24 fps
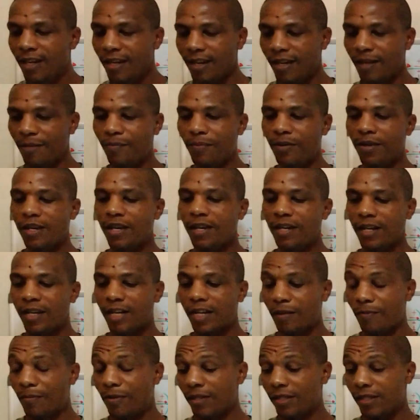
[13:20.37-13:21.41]
the bigger the
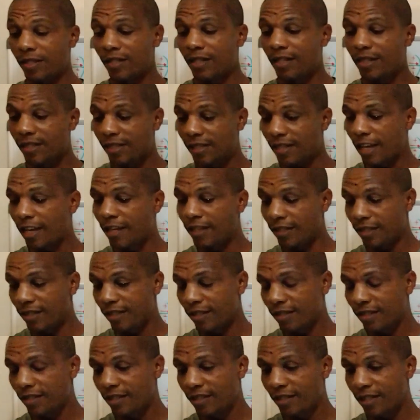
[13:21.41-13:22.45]
capacitor in size,
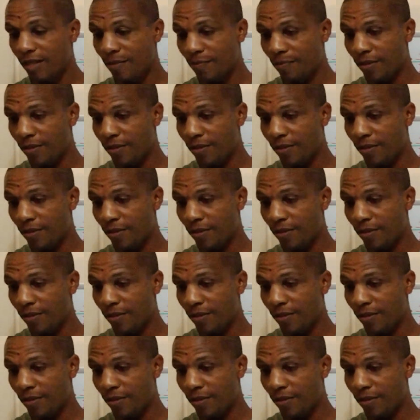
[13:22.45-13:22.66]
the